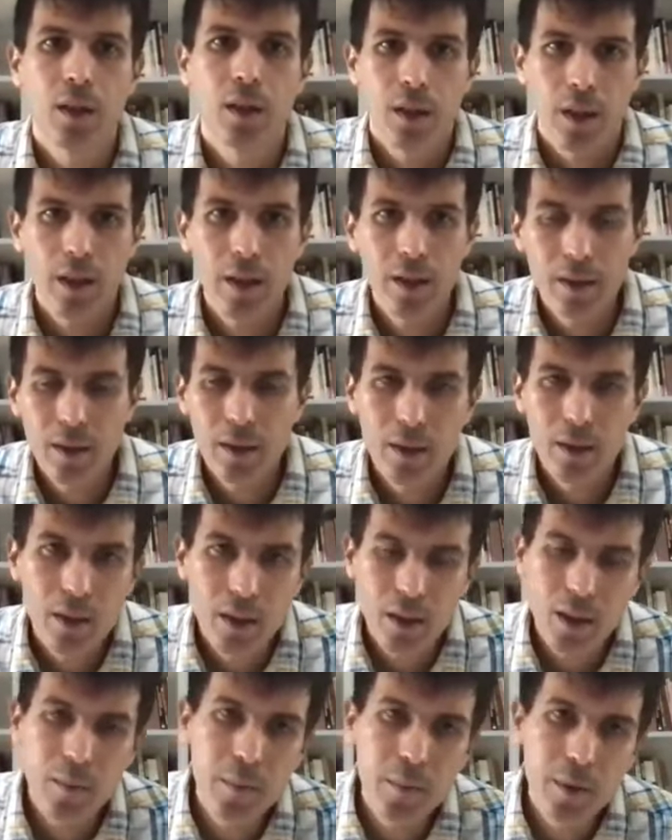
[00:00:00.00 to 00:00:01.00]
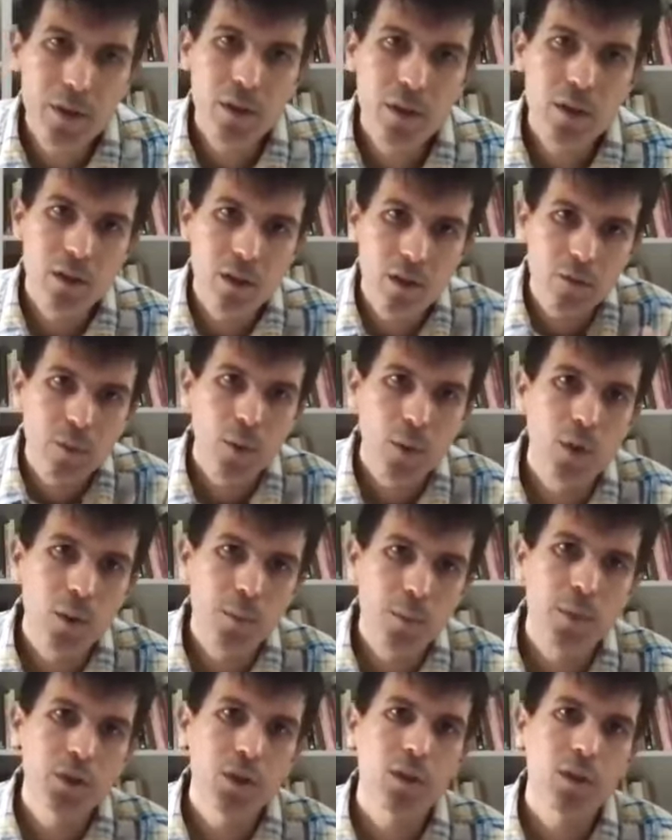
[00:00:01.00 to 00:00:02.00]
In the images of Border
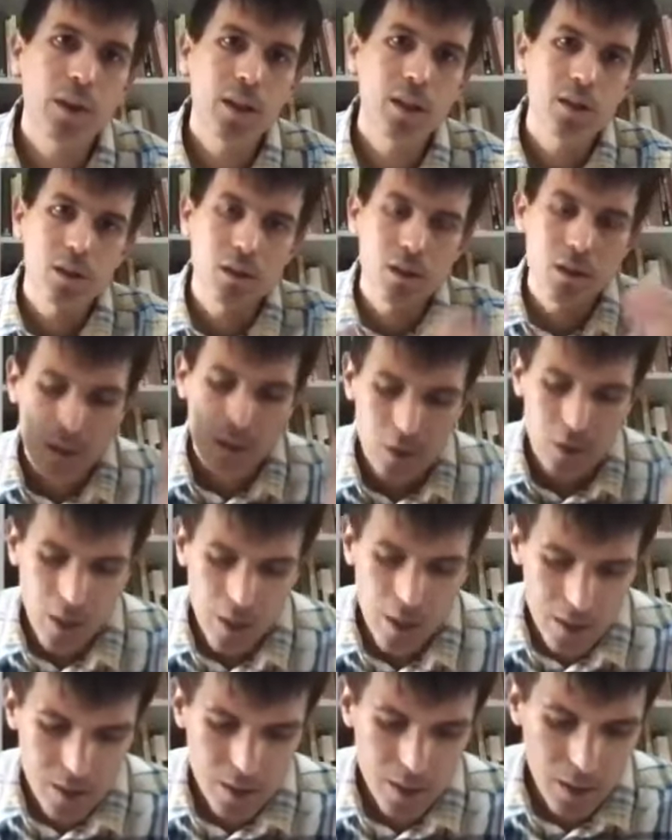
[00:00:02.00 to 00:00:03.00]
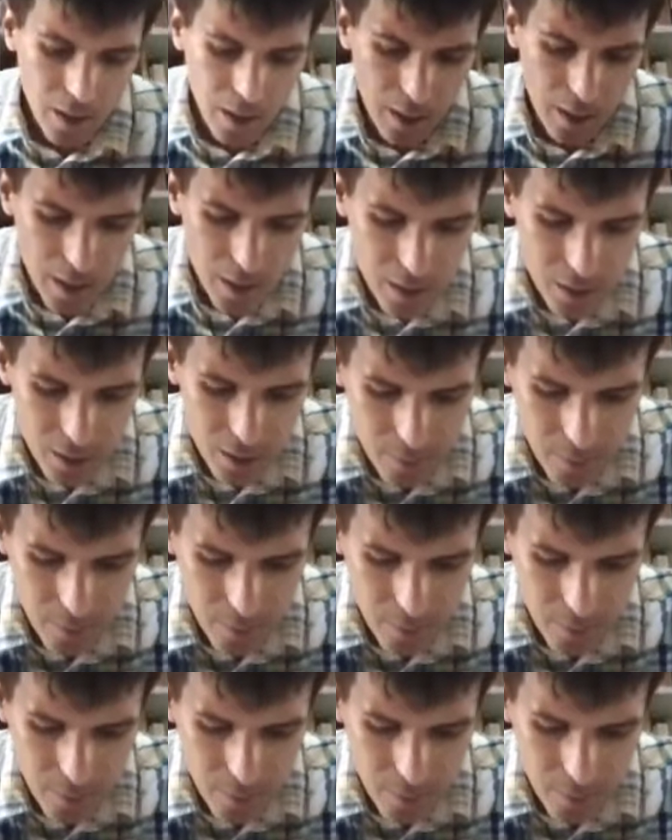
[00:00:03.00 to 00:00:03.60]
Patrol agents chasing Haitian